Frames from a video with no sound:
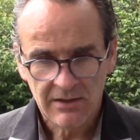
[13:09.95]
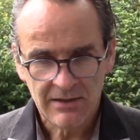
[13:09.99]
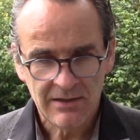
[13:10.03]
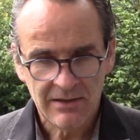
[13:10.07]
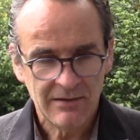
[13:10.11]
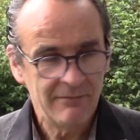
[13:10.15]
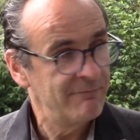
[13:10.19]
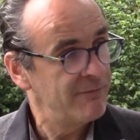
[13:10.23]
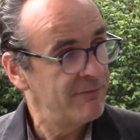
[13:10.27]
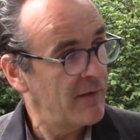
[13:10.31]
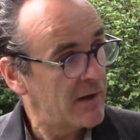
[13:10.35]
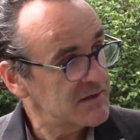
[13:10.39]

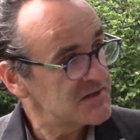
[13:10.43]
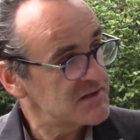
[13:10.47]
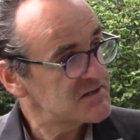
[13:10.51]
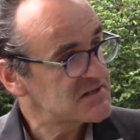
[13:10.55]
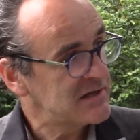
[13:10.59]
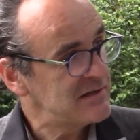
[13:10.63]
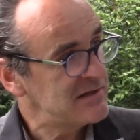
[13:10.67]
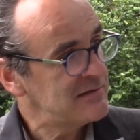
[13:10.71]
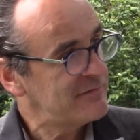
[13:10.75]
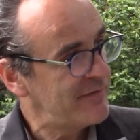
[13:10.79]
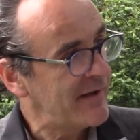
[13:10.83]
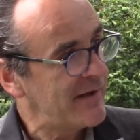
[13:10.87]
uh,
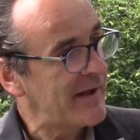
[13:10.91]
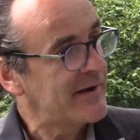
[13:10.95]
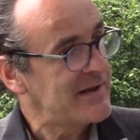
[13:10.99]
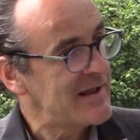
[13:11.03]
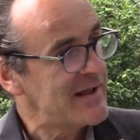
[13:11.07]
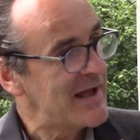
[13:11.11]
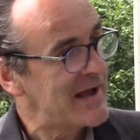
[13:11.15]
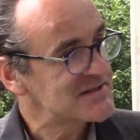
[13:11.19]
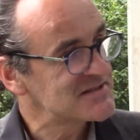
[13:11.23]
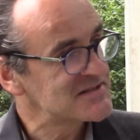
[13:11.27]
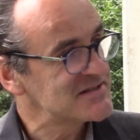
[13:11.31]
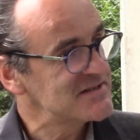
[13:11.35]
volatile
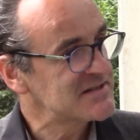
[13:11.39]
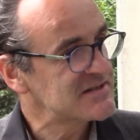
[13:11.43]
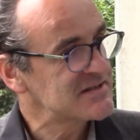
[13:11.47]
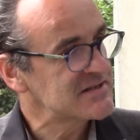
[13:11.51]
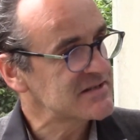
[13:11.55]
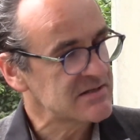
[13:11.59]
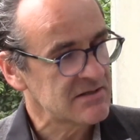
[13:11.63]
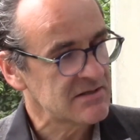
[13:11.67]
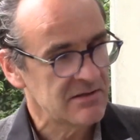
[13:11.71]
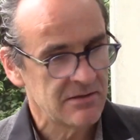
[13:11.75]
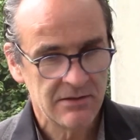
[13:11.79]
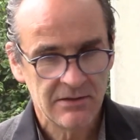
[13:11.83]
fatty
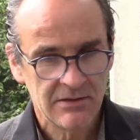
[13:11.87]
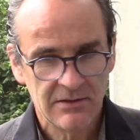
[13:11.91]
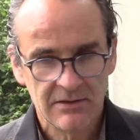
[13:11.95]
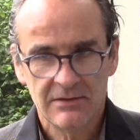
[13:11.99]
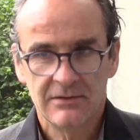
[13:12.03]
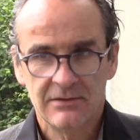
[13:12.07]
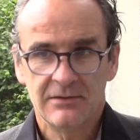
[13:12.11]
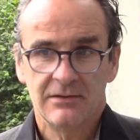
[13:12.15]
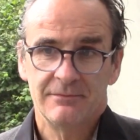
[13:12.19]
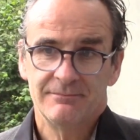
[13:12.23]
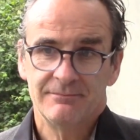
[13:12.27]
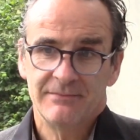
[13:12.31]
acids,
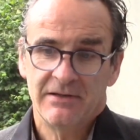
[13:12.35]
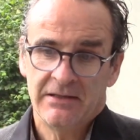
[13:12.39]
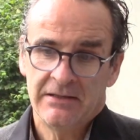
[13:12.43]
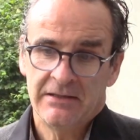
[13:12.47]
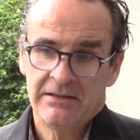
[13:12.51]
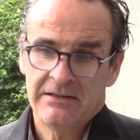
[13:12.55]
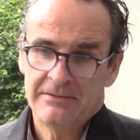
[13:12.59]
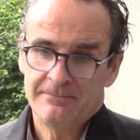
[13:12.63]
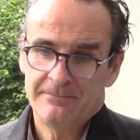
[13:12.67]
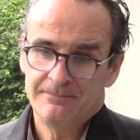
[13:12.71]
mm-hmm.